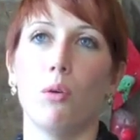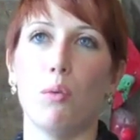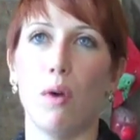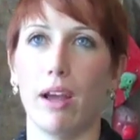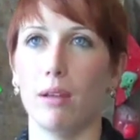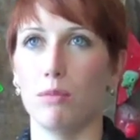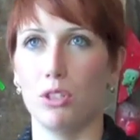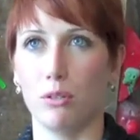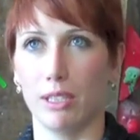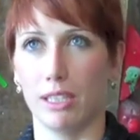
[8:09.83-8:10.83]
why I'm
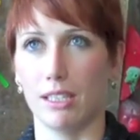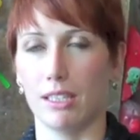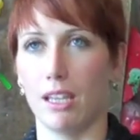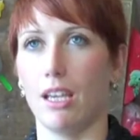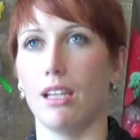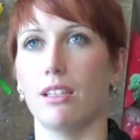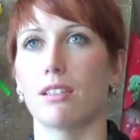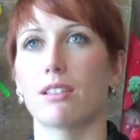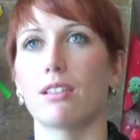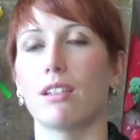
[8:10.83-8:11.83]
doing these
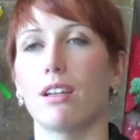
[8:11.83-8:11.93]
things,